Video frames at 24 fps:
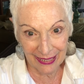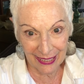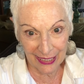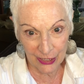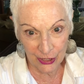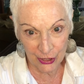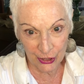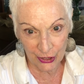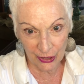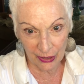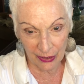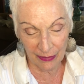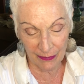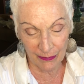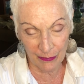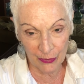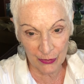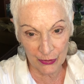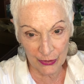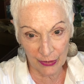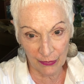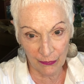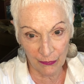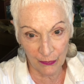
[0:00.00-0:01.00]

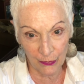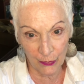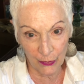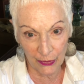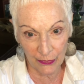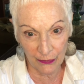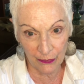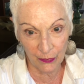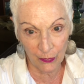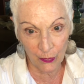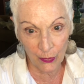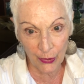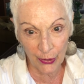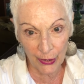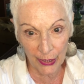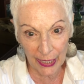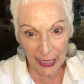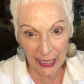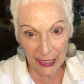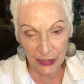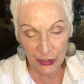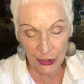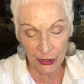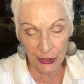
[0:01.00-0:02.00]

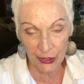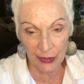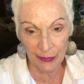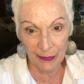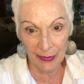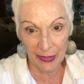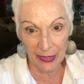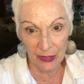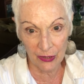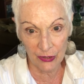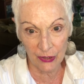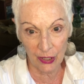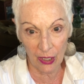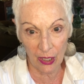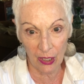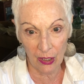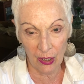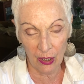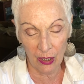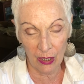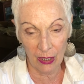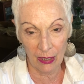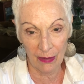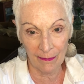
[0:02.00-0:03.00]

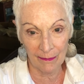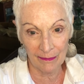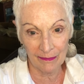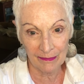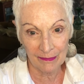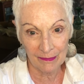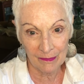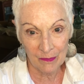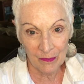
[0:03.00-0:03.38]
angelicmercy44@gmail.com.